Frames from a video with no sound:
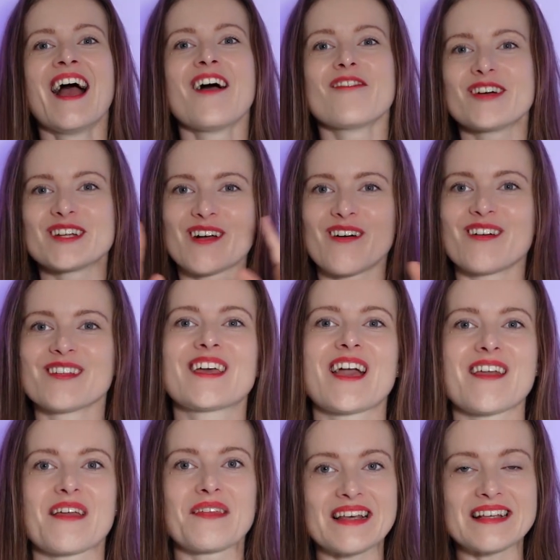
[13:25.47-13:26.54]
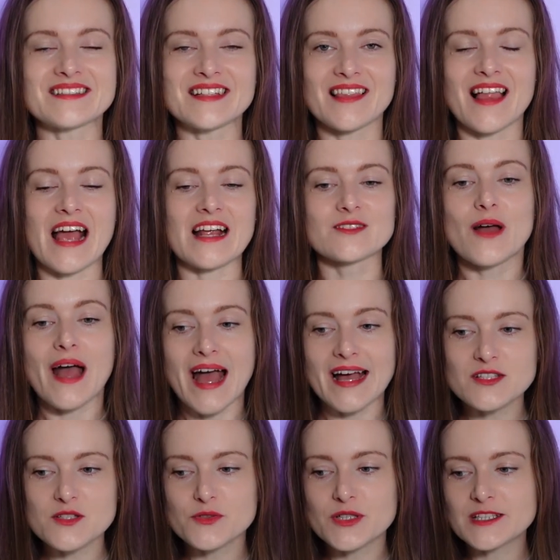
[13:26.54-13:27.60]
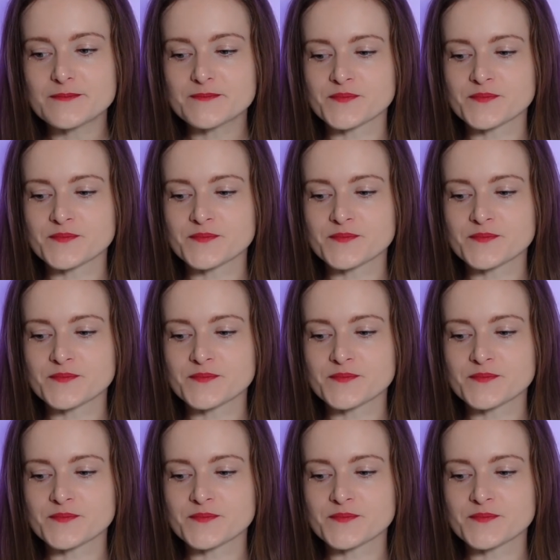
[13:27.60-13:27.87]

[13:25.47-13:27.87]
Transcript: with all the other things I like to add to it.